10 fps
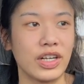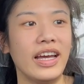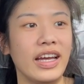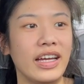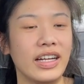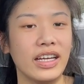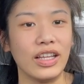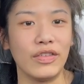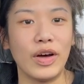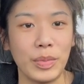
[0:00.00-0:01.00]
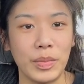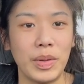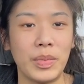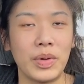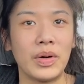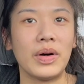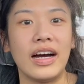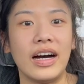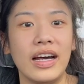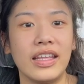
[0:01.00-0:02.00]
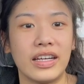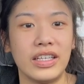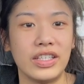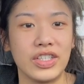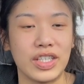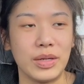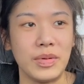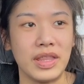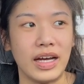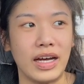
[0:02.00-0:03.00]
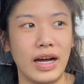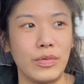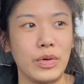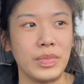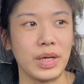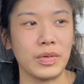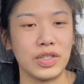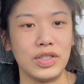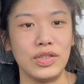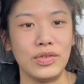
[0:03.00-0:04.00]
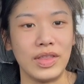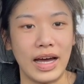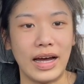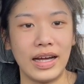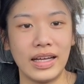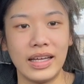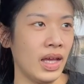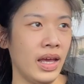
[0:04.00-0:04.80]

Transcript: and I love helping people. I think it just hit me that I won't be able to do that.